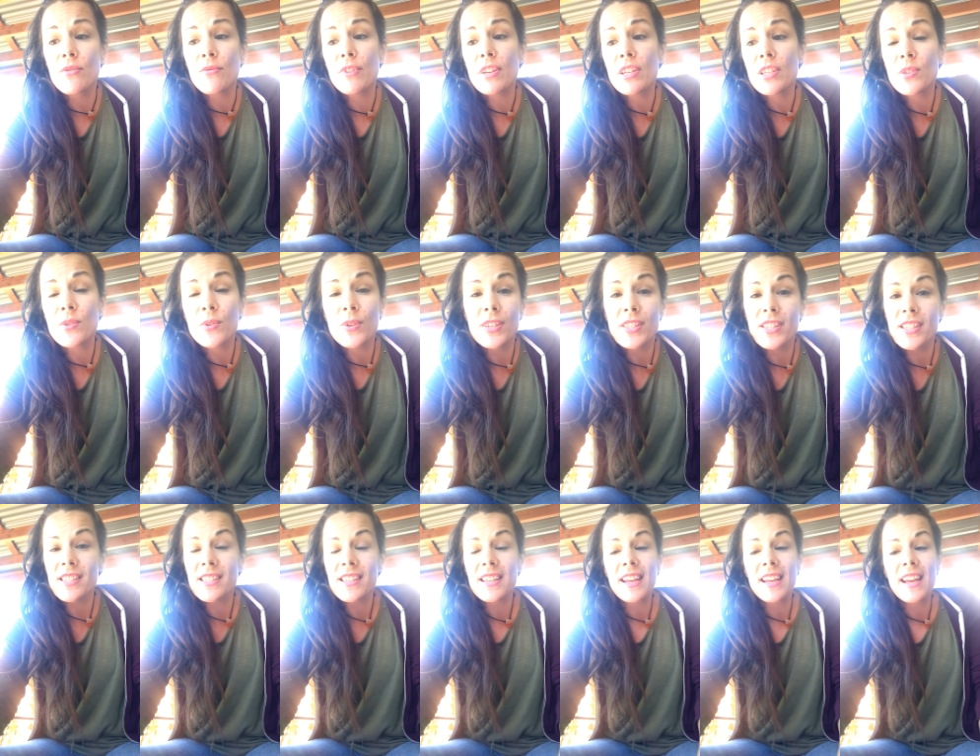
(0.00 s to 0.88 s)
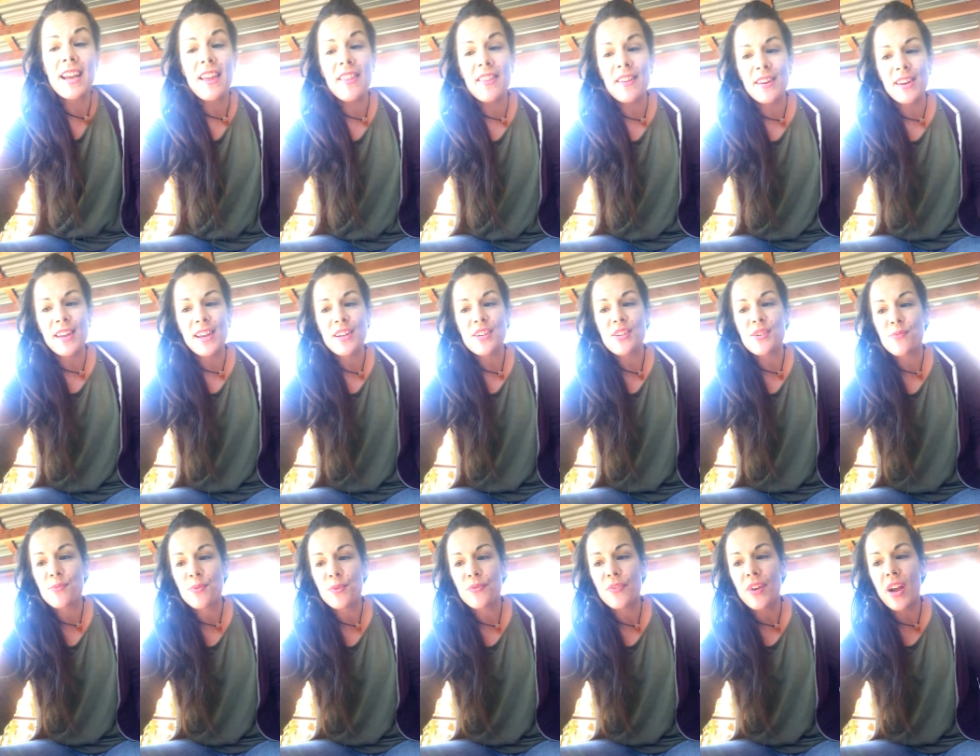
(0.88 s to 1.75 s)
the resources again that
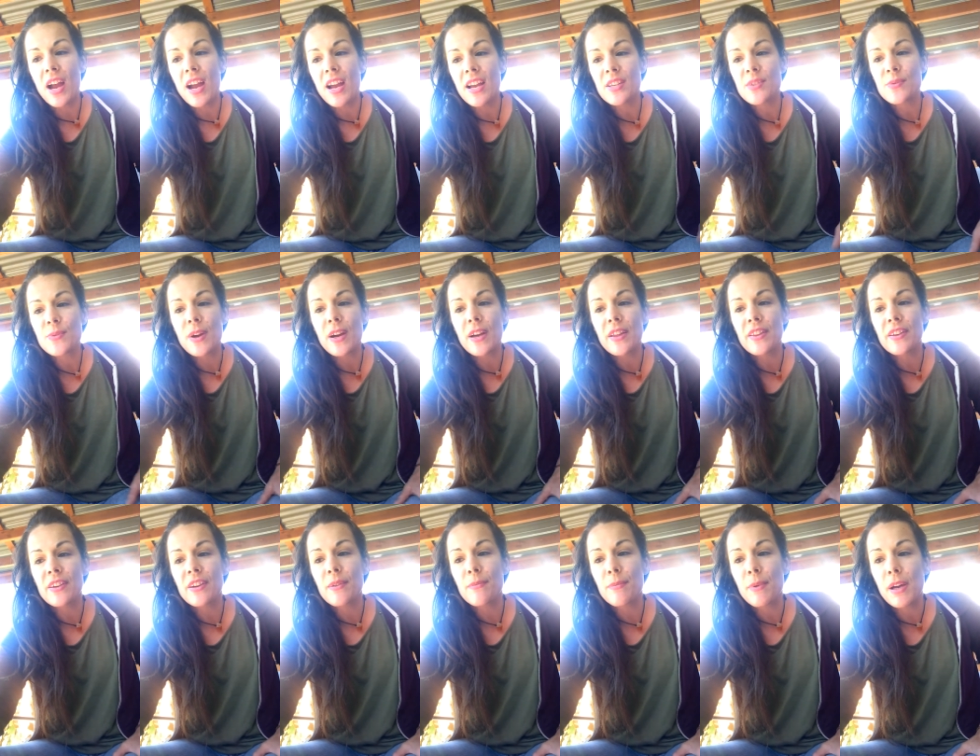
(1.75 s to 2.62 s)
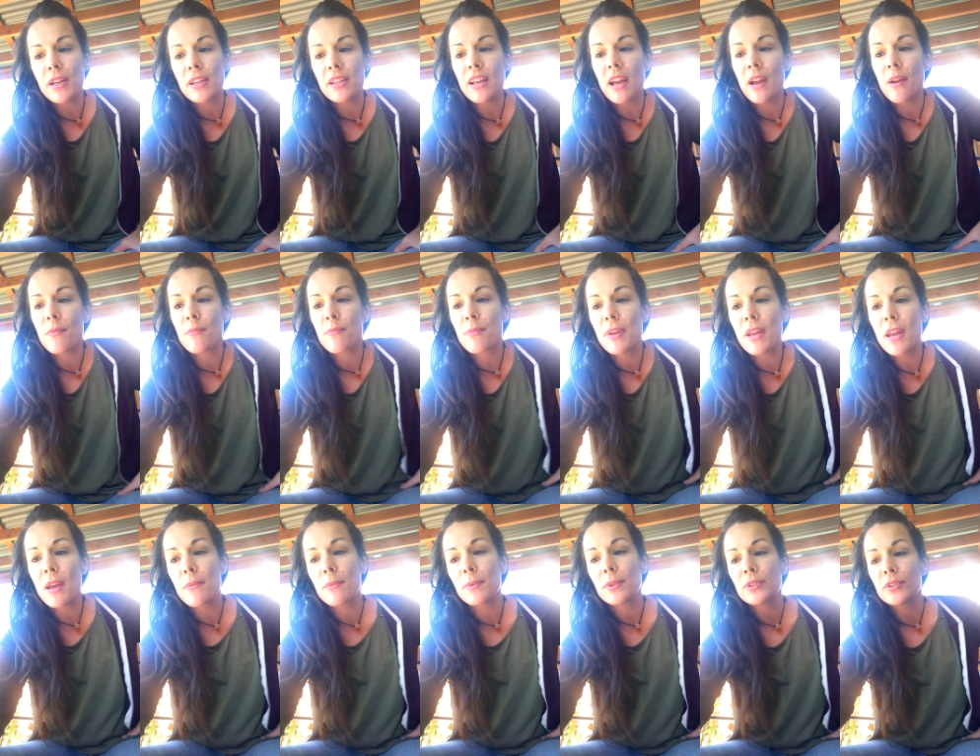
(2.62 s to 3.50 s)
nature provides while they're abundant, I'll
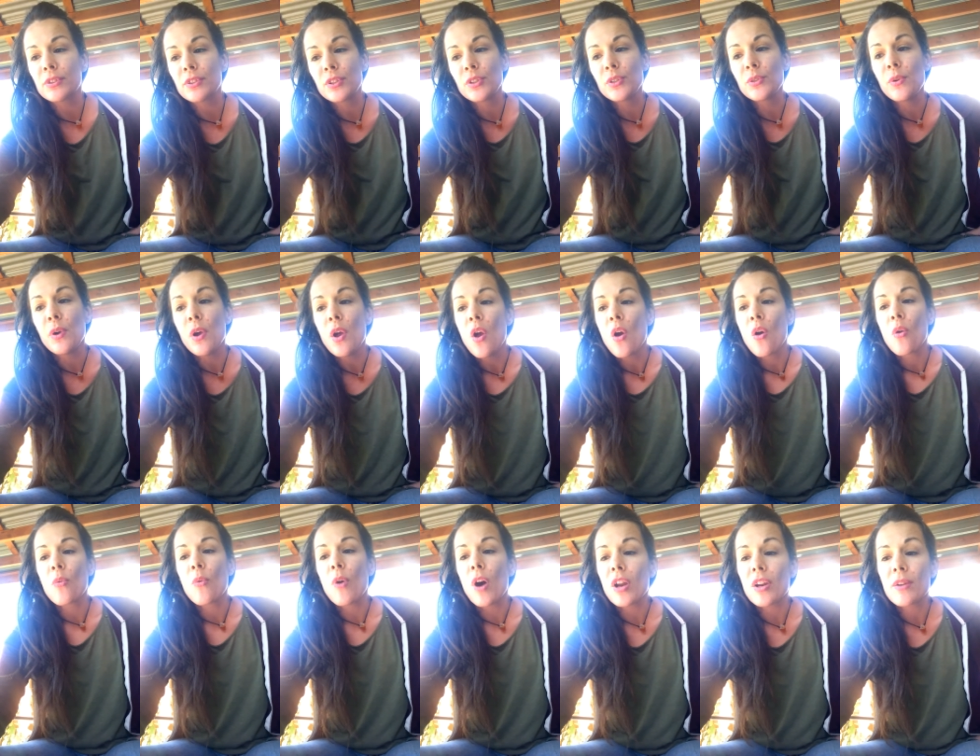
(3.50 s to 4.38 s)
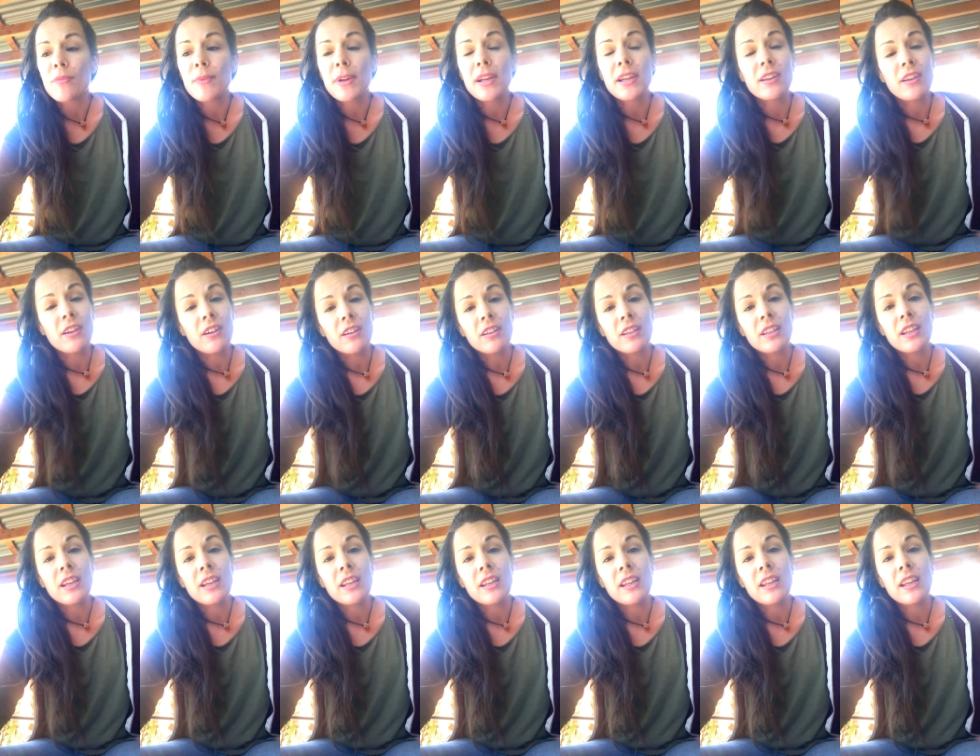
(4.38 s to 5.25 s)
be able to water my
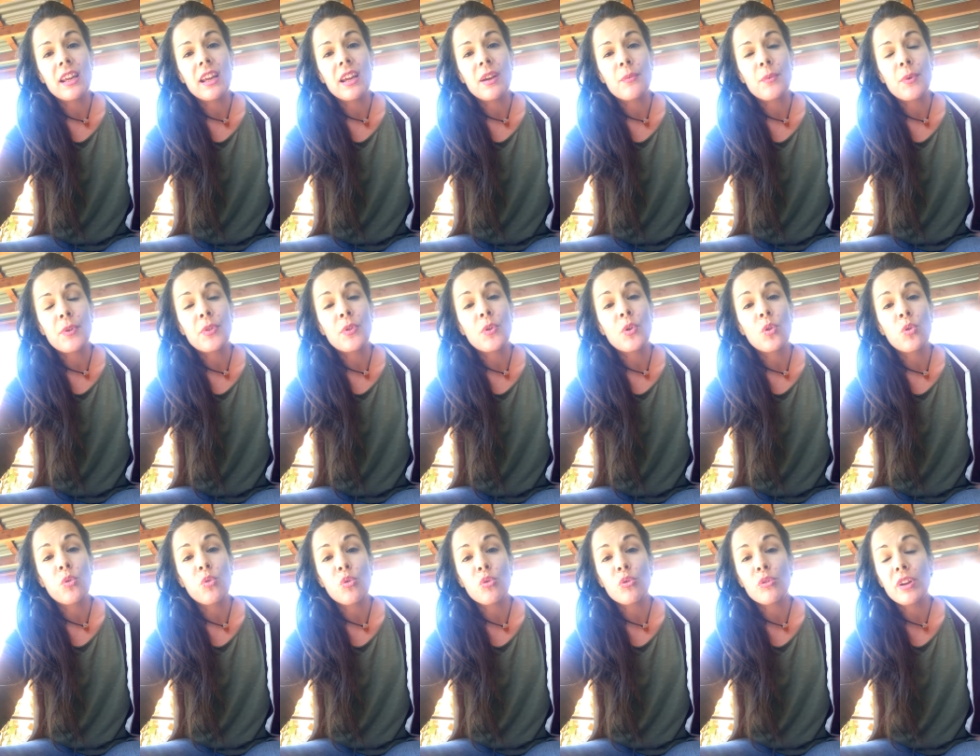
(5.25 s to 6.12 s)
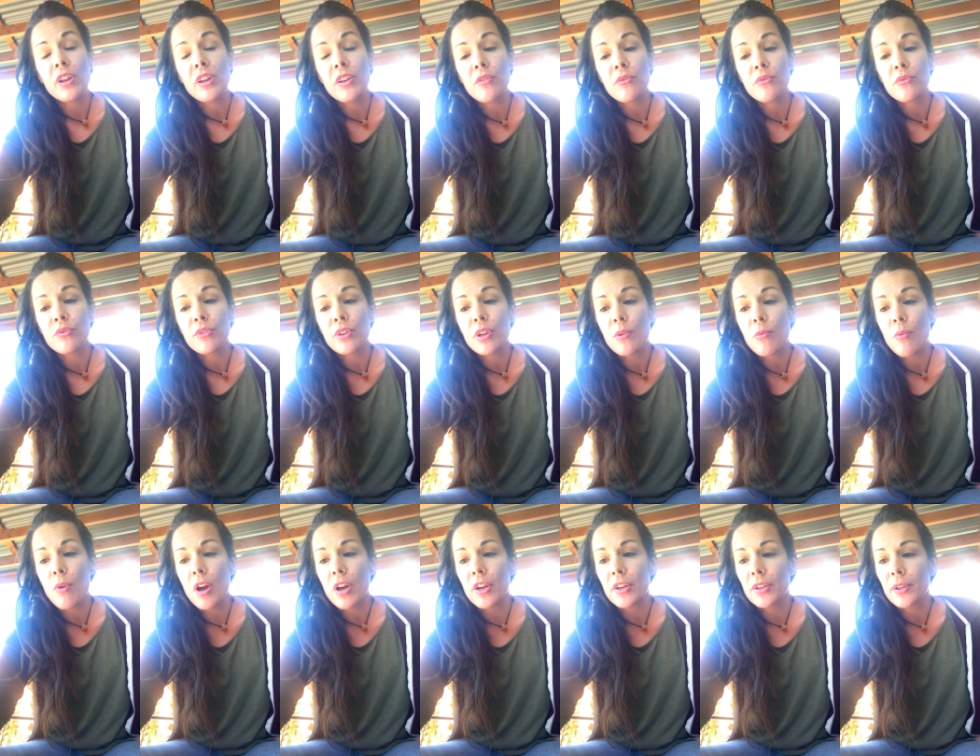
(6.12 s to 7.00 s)
garden with chlorine free
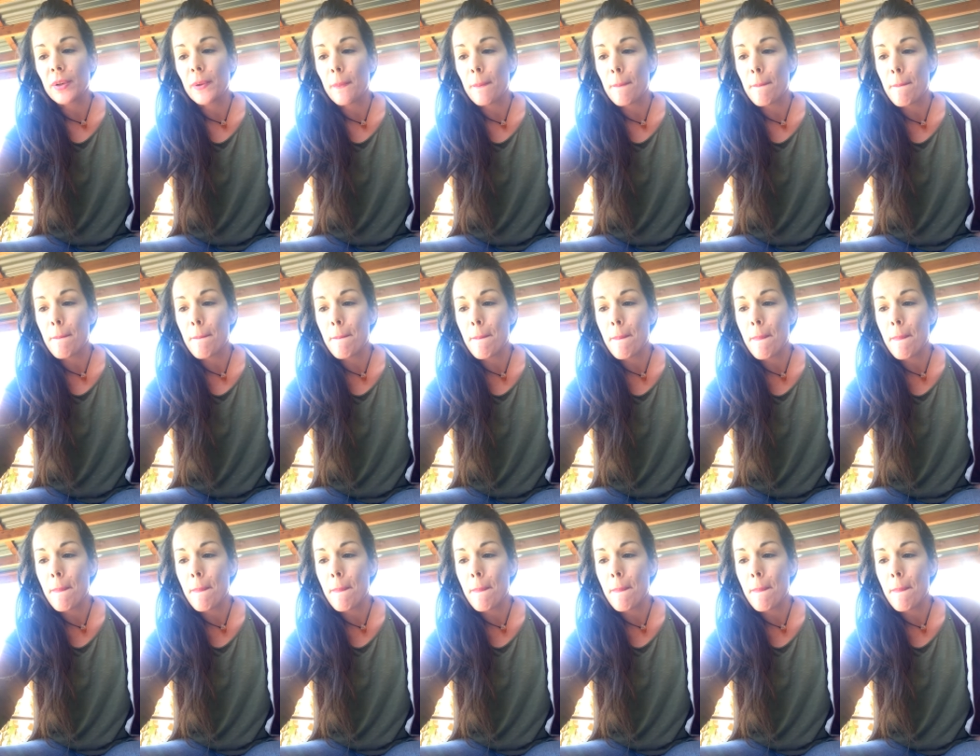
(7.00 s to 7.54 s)
water.